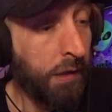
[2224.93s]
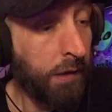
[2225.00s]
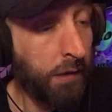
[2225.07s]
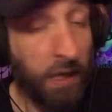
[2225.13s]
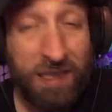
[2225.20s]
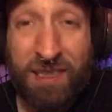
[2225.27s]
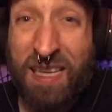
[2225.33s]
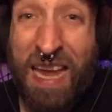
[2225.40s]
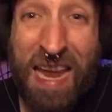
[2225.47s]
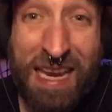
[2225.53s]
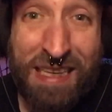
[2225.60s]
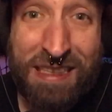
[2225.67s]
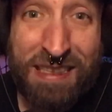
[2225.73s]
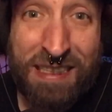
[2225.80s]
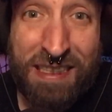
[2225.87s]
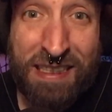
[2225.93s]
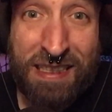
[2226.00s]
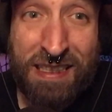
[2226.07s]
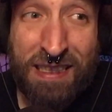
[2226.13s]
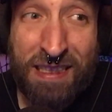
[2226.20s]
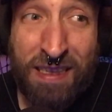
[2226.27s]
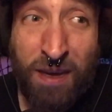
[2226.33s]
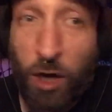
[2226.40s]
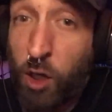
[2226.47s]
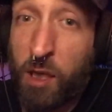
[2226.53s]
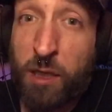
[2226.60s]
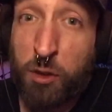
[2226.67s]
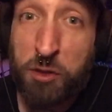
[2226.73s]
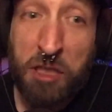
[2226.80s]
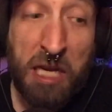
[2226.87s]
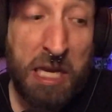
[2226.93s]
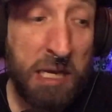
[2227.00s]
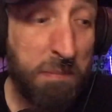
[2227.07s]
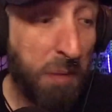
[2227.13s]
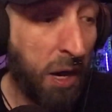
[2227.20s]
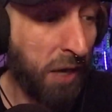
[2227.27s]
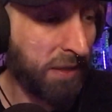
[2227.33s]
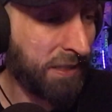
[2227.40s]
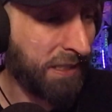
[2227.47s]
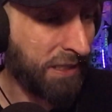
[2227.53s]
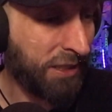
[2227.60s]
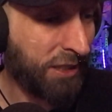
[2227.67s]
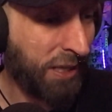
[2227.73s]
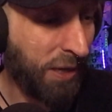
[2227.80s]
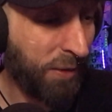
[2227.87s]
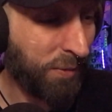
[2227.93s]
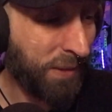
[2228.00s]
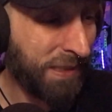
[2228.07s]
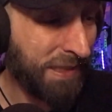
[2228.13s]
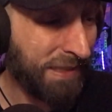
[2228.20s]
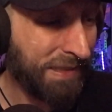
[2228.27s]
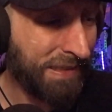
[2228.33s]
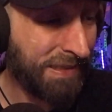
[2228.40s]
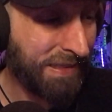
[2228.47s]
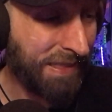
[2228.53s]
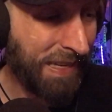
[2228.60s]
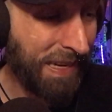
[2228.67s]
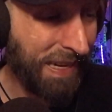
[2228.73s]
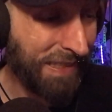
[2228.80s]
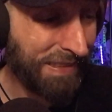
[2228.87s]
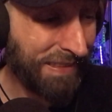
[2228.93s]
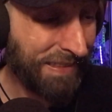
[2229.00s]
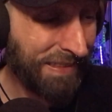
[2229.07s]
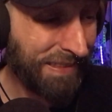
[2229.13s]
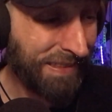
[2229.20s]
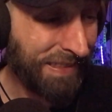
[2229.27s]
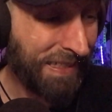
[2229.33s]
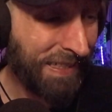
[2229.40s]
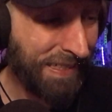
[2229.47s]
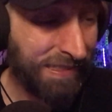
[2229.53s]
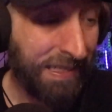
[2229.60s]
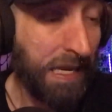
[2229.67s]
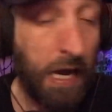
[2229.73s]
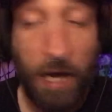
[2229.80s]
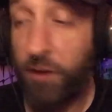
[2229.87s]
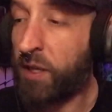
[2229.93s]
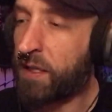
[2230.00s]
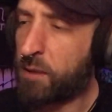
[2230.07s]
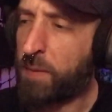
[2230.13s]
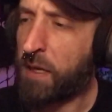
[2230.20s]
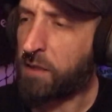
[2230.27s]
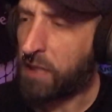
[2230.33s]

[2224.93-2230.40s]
let's end our little tea party, shall we? Yeah. I think it's about